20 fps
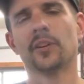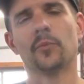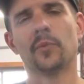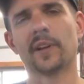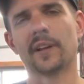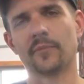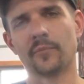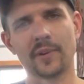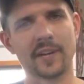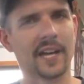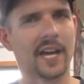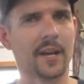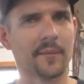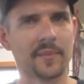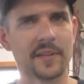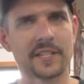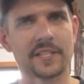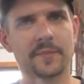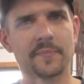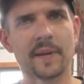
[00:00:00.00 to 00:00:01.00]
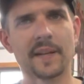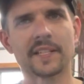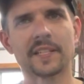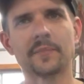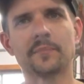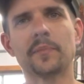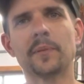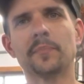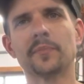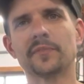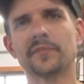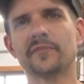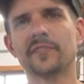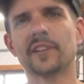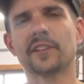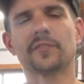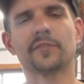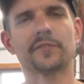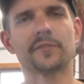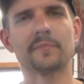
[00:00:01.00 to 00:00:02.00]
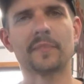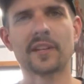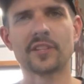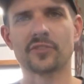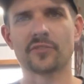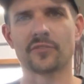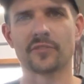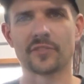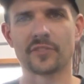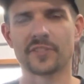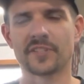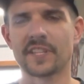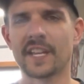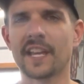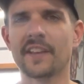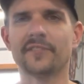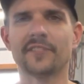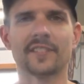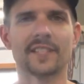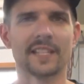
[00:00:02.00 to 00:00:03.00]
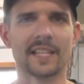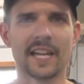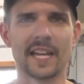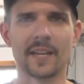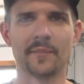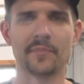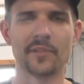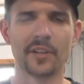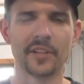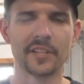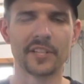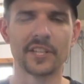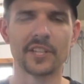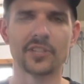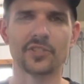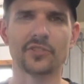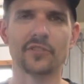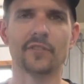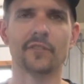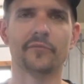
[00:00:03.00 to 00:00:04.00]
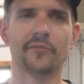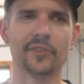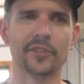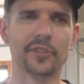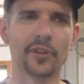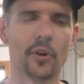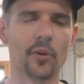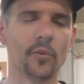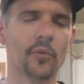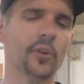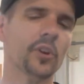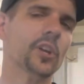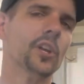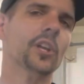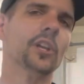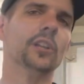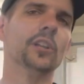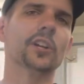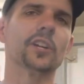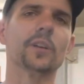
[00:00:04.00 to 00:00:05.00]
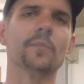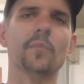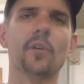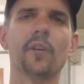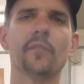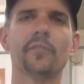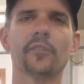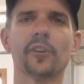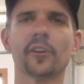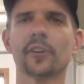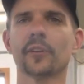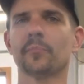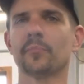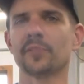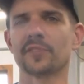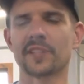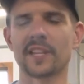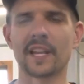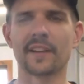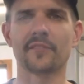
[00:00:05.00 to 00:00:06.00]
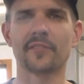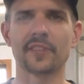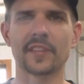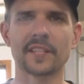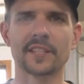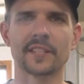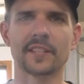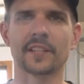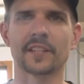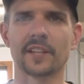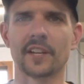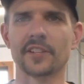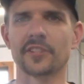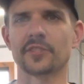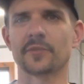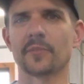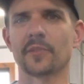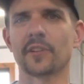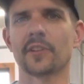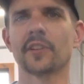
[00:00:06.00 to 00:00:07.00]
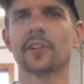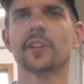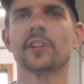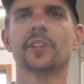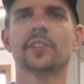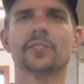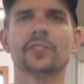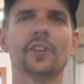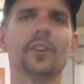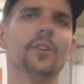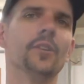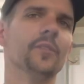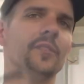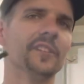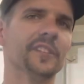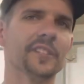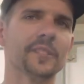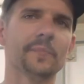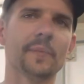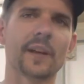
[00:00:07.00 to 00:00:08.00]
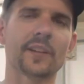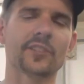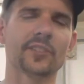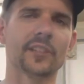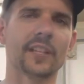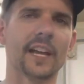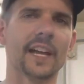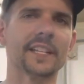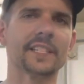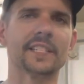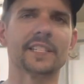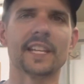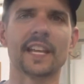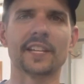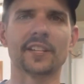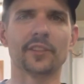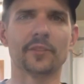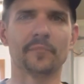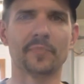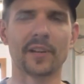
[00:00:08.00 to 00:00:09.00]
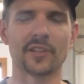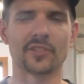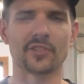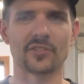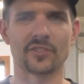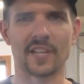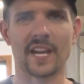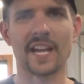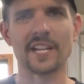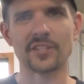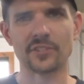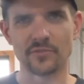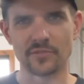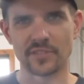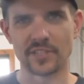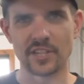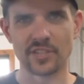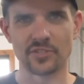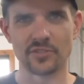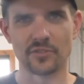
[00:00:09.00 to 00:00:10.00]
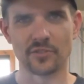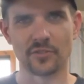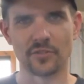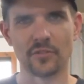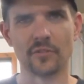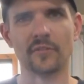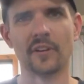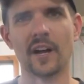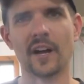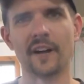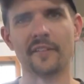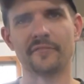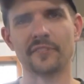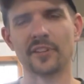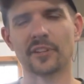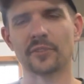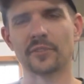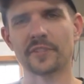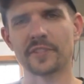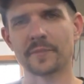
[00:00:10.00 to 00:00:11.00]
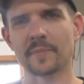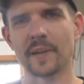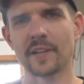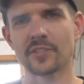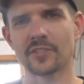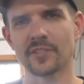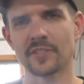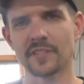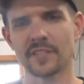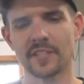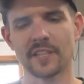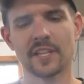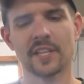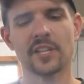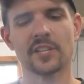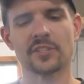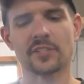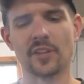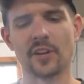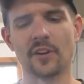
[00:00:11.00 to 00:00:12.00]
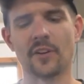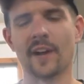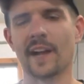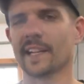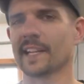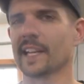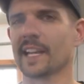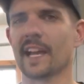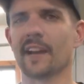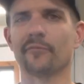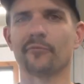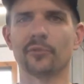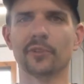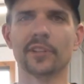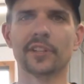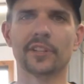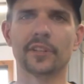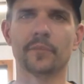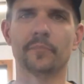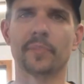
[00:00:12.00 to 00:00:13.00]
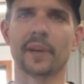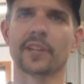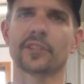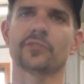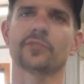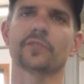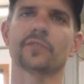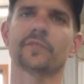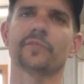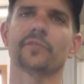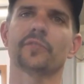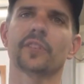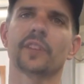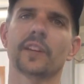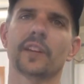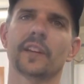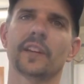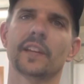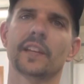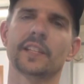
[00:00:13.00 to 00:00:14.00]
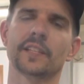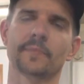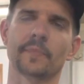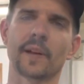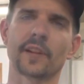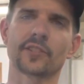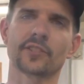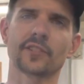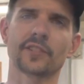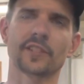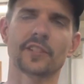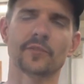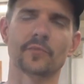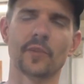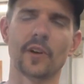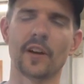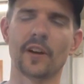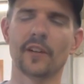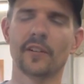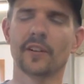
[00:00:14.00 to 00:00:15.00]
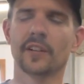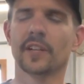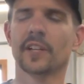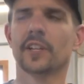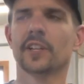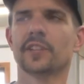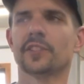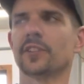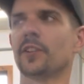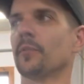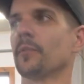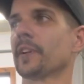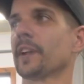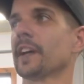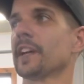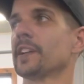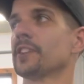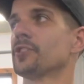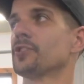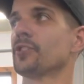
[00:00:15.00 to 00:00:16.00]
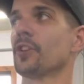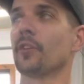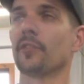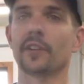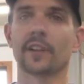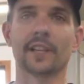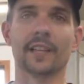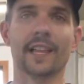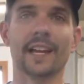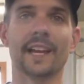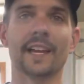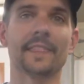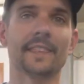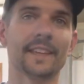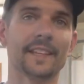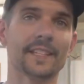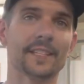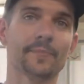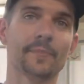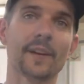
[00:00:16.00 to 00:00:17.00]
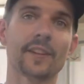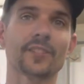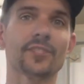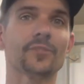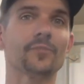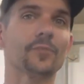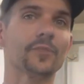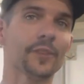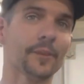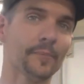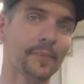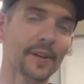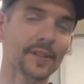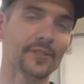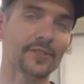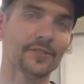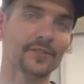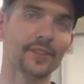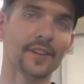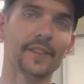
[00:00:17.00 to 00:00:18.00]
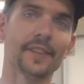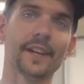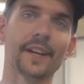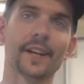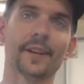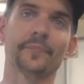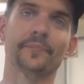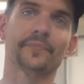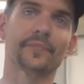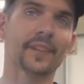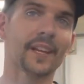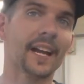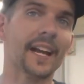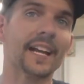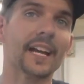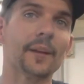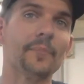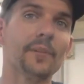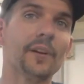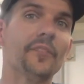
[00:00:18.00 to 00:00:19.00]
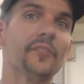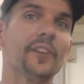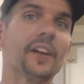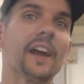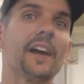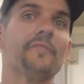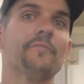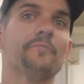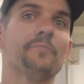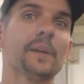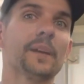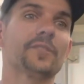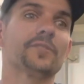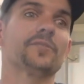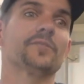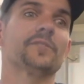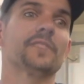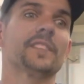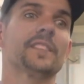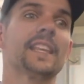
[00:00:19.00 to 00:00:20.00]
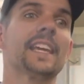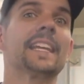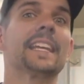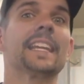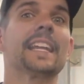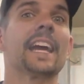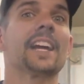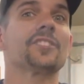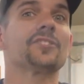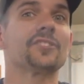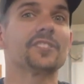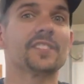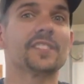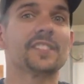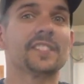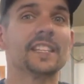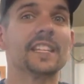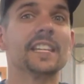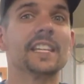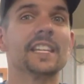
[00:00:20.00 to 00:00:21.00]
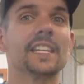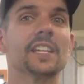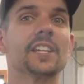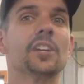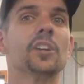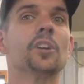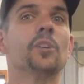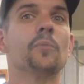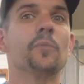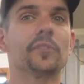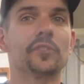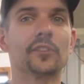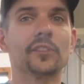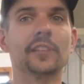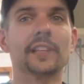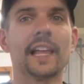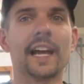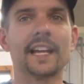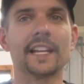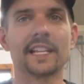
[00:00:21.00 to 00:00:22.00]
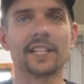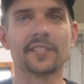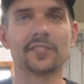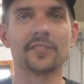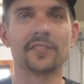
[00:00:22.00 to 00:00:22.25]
We got to be inspecting people's vehicles and make sure they're safe. It's a liability issue if we don't. Look them over, present everything to the customer. So an inspection light to take good pictures. I do digital vehicle inspections, so I gotta have really good pictures for the inspections as well. So when I show the client the inspection with the pictures on there, I gotta be able to have pictures that they can actually see with good lighting.